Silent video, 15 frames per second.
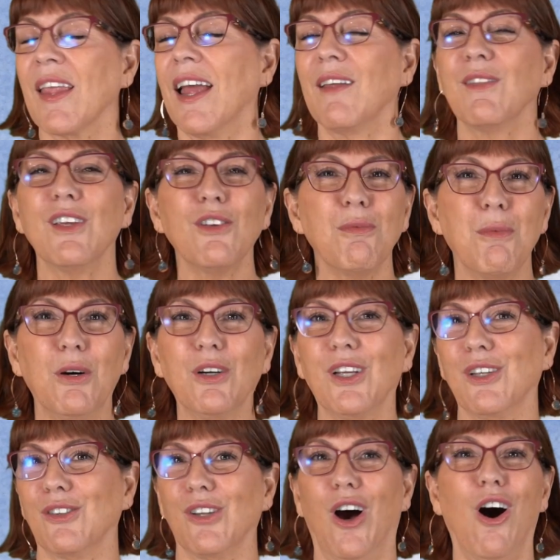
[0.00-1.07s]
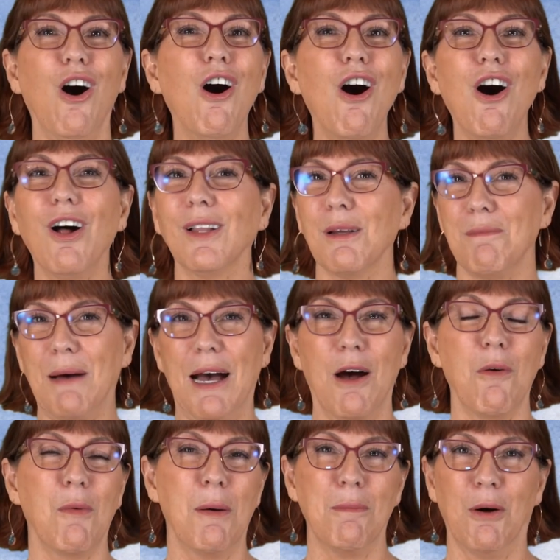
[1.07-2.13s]
And this book is all
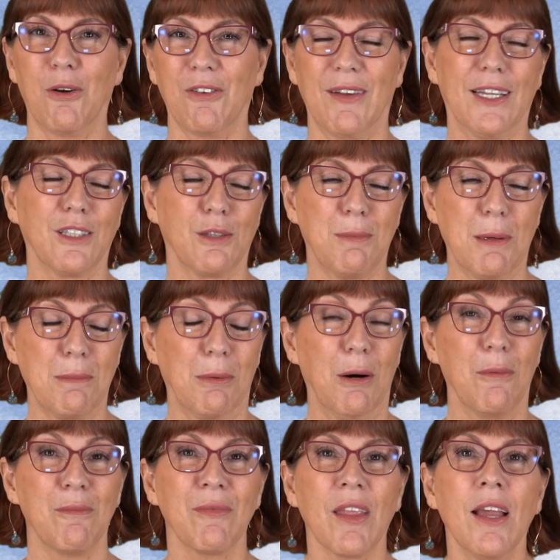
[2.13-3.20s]
about what motivates people.